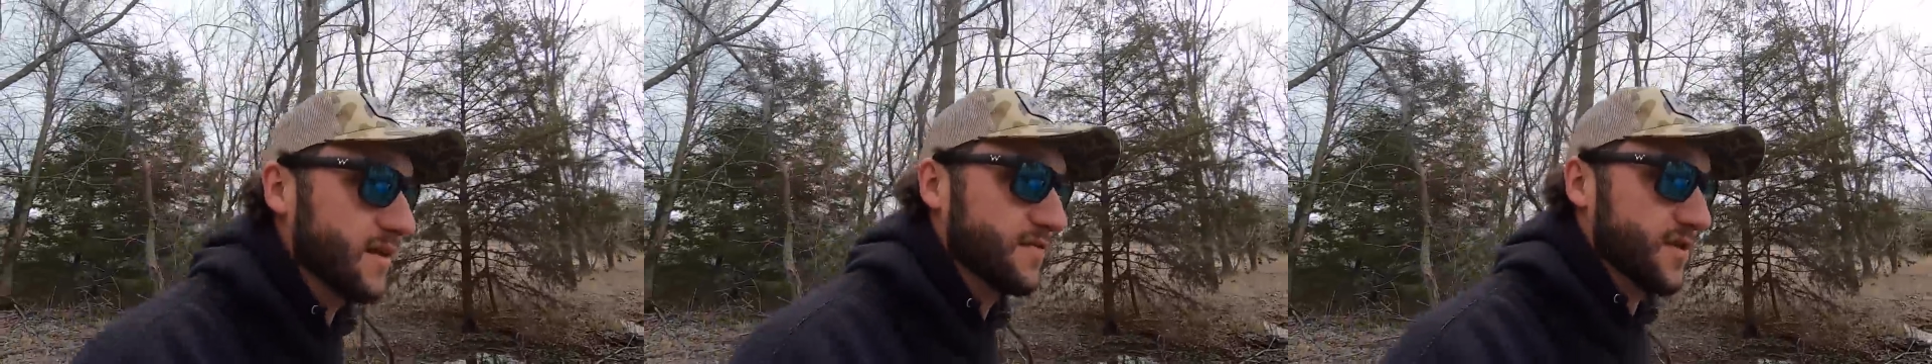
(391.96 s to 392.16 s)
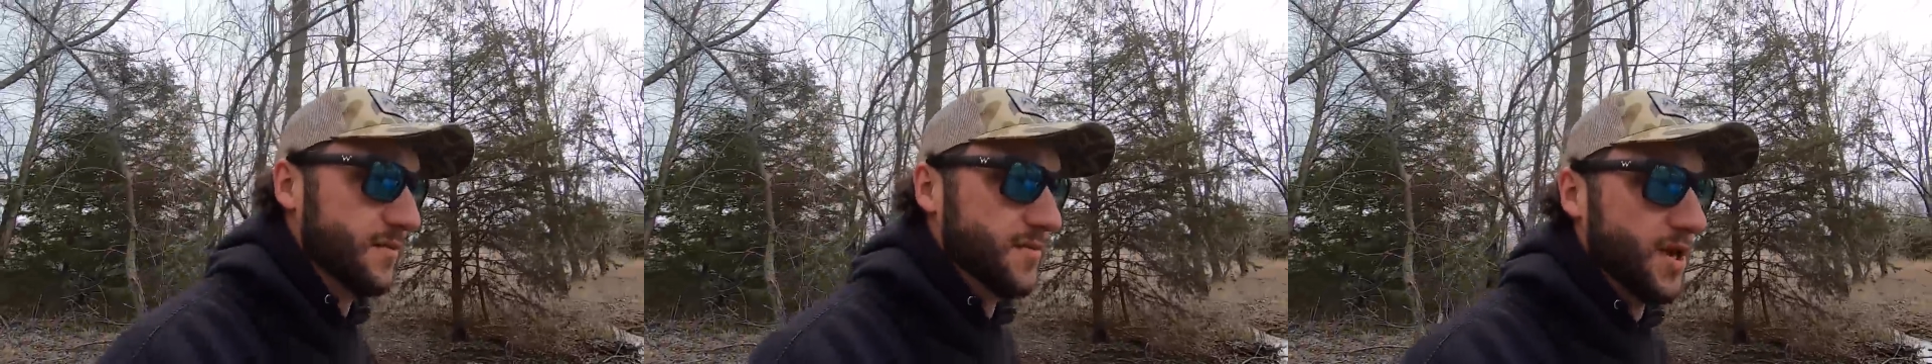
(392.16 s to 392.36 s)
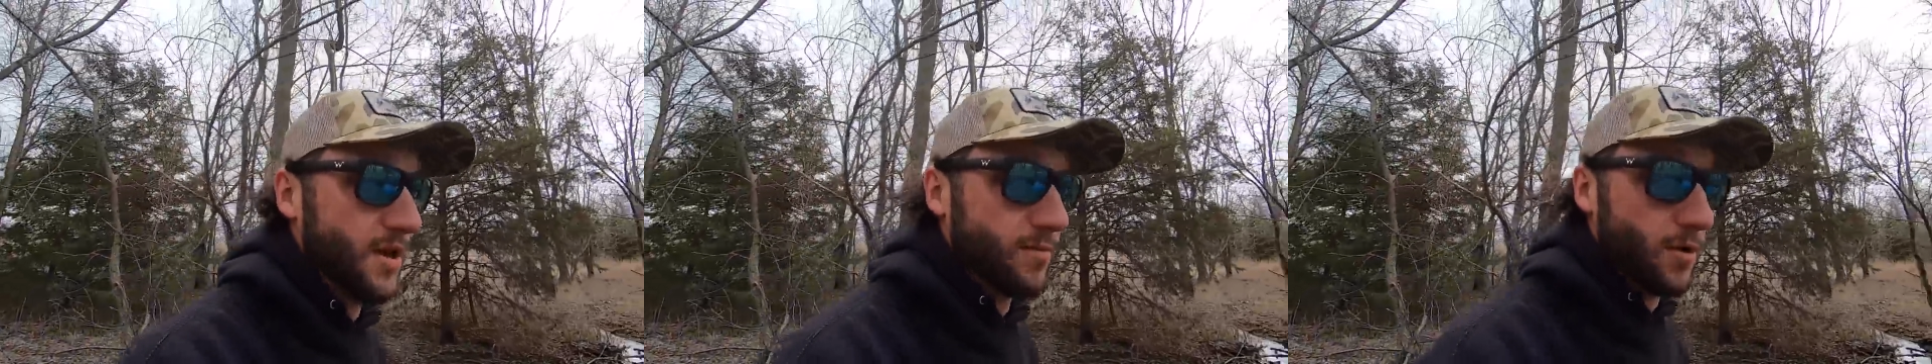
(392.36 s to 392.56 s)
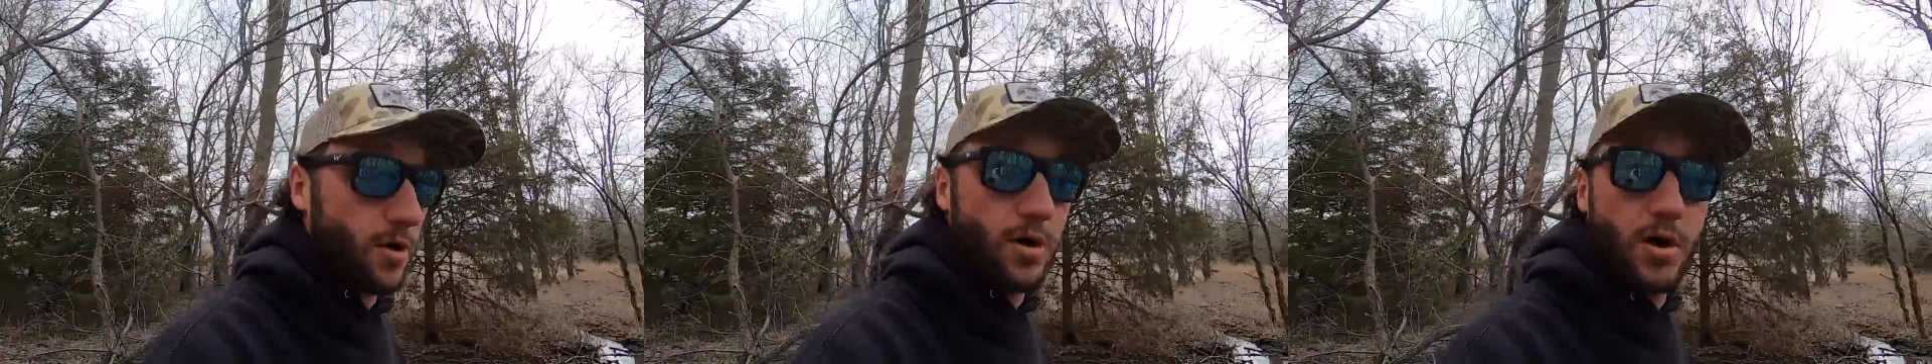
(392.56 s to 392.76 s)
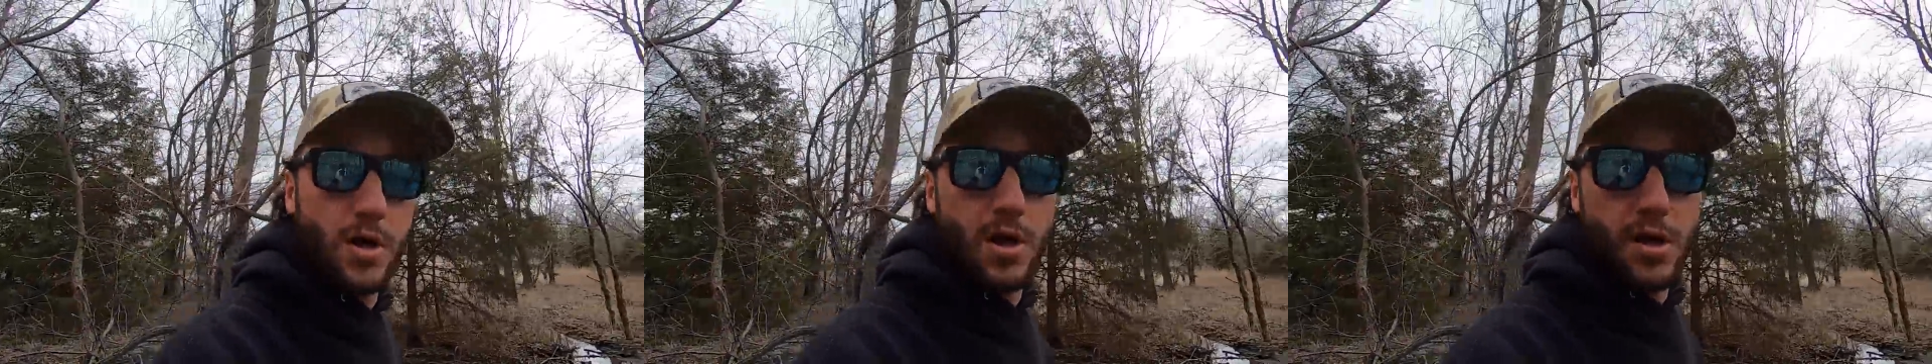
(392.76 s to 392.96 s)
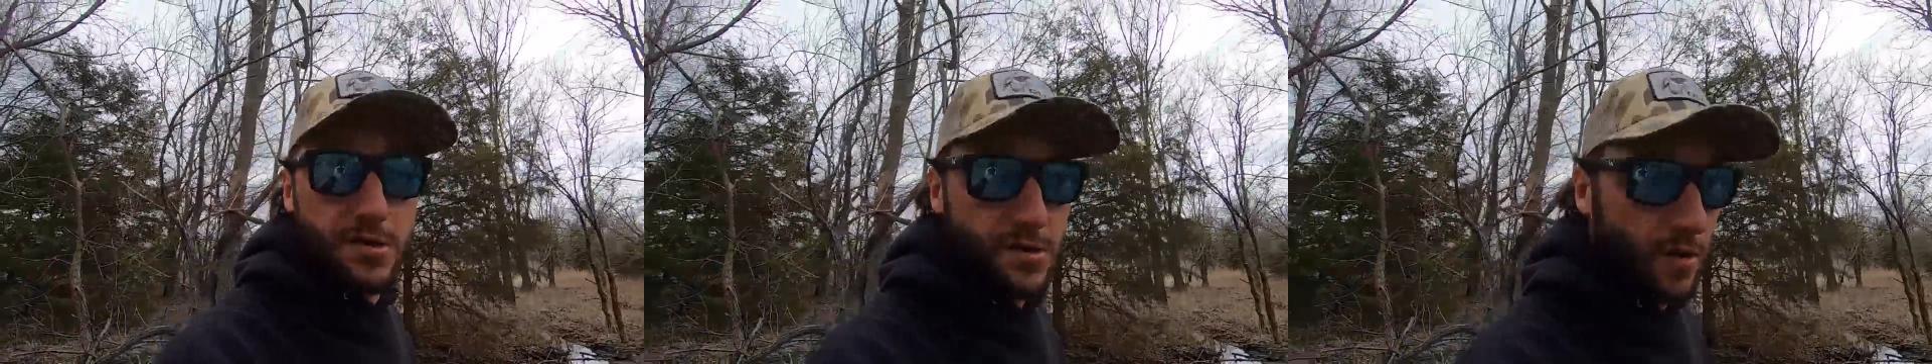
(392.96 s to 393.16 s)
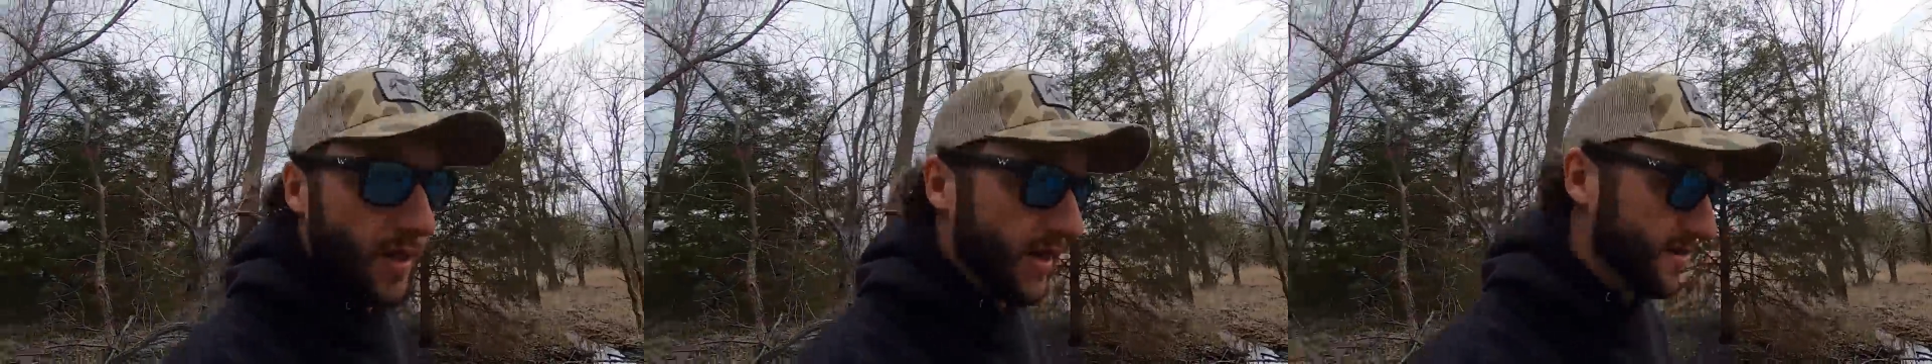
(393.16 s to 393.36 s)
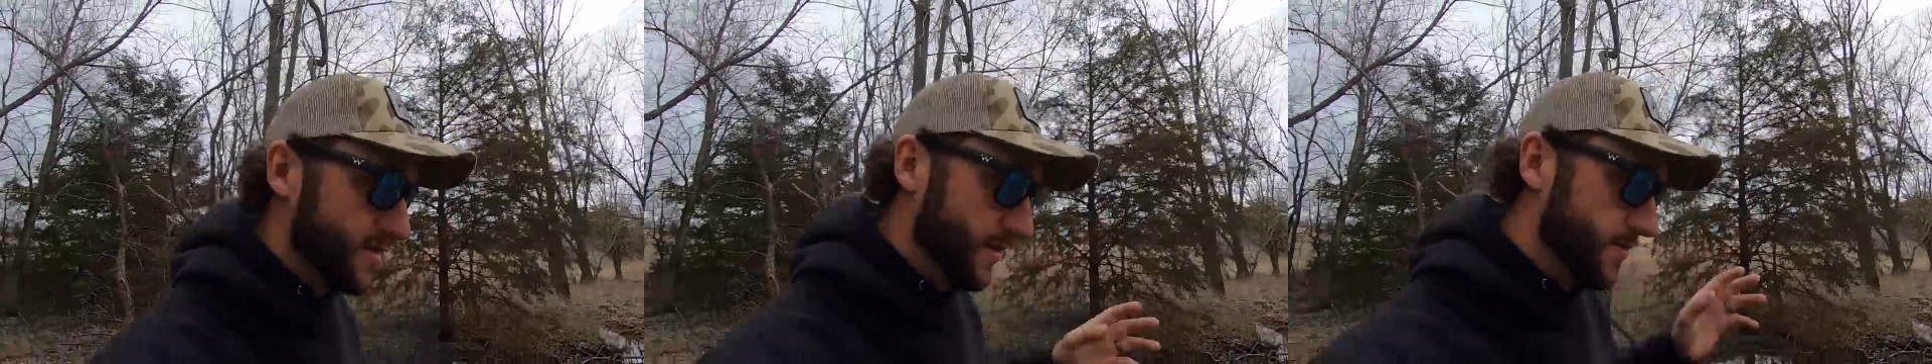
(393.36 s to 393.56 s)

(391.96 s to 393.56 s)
end of September. So like